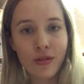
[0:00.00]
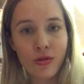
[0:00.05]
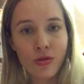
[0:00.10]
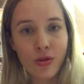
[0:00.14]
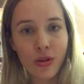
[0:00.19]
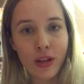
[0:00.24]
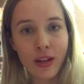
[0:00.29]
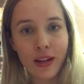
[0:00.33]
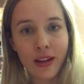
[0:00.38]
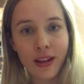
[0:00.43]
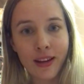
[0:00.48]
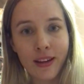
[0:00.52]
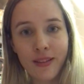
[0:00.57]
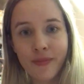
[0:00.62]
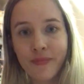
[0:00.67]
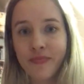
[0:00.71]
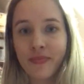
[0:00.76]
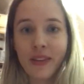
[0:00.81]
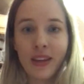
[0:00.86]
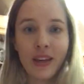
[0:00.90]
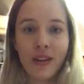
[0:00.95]
training
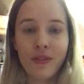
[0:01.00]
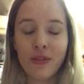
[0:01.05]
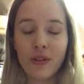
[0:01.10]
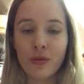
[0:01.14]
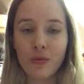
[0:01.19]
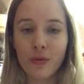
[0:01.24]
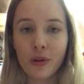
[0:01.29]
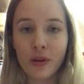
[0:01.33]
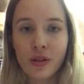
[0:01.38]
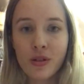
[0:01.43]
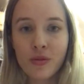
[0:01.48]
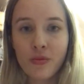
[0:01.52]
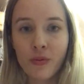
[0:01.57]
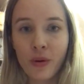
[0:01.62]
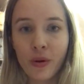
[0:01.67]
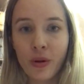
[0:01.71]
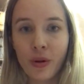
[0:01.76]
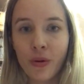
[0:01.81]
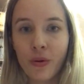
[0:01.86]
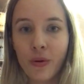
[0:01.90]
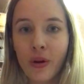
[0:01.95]
if it works
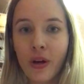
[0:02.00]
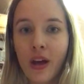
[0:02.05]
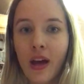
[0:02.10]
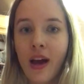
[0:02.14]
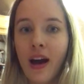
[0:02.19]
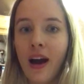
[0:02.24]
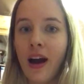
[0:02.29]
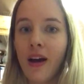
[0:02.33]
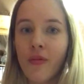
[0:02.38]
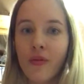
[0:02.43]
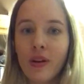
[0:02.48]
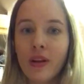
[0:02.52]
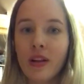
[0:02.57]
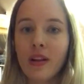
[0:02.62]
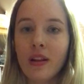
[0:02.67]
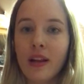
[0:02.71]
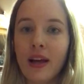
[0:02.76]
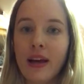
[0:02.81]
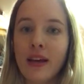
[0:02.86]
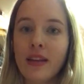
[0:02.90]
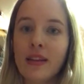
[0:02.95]
for you. I
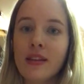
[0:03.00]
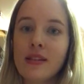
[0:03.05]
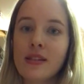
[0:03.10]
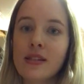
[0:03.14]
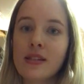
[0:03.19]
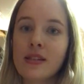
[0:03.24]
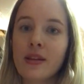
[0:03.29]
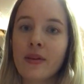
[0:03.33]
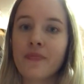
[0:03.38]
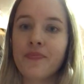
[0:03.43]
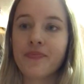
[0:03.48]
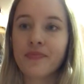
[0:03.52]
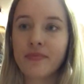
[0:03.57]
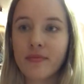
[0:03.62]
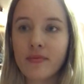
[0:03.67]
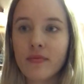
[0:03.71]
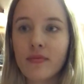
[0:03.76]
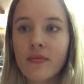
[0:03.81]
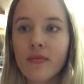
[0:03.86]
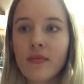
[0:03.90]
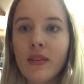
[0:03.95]
really like these
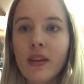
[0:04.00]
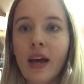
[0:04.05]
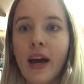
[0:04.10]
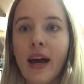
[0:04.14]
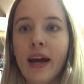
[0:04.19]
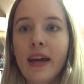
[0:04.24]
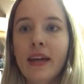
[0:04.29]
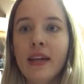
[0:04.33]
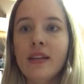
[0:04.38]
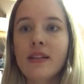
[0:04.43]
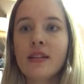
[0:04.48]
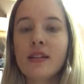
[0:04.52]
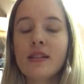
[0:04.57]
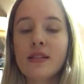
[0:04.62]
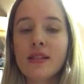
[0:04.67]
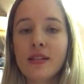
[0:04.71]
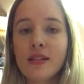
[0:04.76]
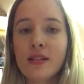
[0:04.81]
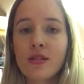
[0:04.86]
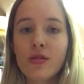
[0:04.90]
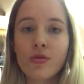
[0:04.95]
high
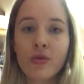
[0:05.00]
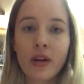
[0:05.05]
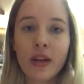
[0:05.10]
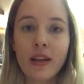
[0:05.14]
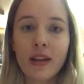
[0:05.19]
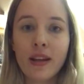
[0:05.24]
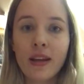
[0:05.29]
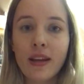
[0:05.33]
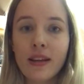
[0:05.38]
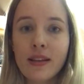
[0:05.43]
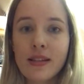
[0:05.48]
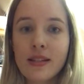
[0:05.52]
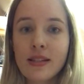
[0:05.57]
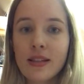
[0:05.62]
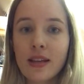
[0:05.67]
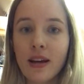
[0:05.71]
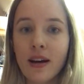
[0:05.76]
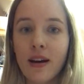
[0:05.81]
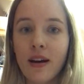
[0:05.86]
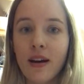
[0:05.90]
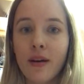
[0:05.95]
intensity
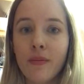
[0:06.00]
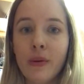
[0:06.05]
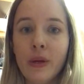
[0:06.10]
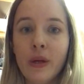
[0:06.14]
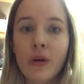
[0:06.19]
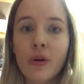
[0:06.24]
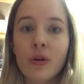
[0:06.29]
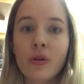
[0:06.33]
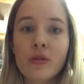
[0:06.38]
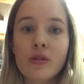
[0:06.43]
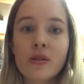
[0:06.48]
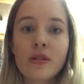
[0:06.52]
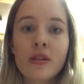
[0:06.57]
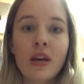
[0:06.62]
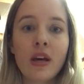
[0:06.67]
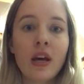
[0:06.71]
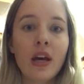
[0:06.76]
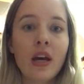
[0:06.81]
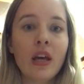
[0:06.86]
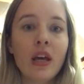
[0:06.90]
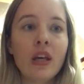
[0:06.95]
trainings because
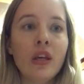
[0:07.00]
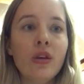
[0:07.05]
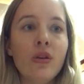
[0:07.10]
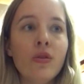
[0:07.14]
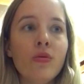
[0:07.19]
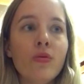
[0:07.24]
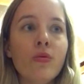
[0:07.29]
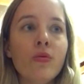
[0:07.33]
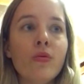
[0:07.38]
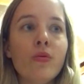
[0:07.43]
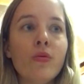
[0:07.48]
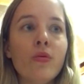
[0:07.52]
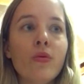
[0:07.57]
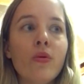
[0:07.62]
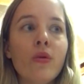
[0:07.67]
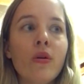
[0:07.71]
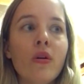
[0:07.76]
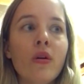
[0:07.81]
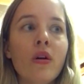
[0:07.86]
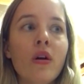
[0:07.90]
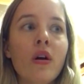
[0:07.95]

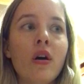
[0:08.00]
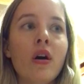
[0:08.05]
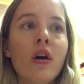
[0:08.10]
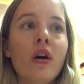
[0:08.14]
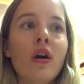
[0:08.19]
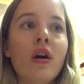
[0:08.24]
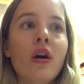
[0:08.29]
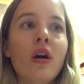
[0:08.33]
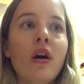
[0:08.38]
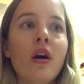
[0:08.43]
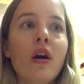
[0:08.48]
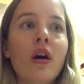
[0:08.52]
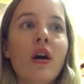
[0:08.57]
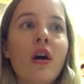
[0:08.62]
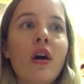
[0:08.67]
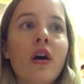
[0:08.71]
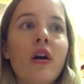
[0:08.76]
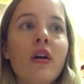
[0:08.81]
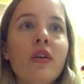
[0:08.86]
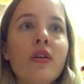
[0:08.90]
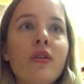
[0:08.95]
you
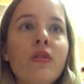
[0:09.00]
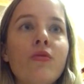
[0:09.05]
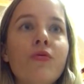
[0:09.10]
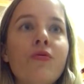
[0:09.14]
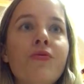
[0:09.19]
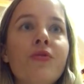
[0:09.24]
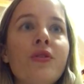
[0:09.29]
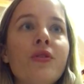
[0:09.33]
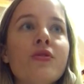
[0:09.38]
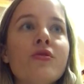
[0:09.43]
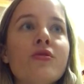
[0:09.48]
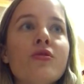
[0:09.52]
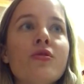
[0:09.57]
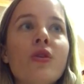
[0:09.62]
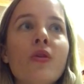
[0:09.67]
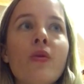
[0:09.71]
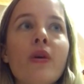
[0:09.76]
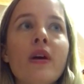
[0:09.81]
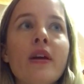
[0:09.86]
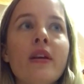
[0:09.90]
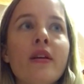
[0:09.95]
feel
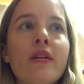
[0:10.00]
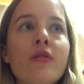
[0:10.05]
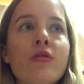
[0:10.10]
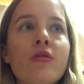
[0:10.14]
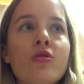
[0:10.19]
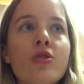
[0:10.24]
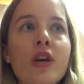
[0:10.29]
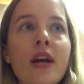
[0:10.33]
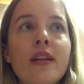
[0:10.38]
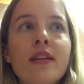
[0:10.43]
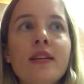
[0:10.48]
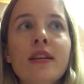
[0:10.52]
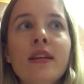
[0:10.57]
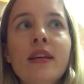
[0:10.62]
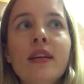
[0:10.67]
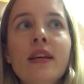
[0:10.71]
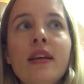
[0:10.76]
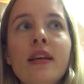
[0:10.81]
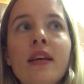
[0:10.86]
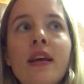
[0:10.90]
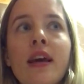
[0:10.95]
so
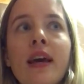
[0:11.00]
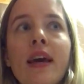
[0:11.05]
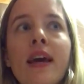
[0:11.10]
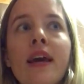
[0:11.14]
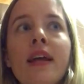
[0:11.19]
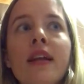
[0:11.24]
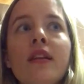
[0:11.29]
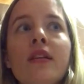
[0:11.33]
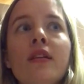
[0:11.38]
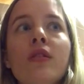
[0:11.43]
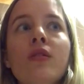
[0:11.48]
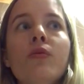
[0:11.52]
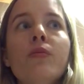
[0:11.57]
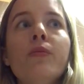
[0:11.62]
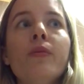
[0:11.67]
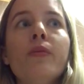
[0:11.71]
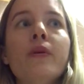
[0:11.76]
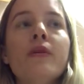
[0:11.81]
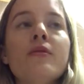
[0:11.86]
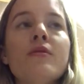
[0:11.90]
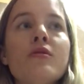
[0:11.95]
energetic and you
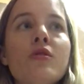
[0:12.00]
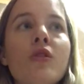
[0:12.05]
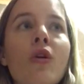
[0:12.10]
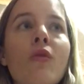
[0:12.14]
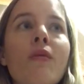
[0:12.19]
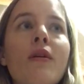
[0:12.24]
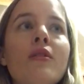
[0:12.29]
burn so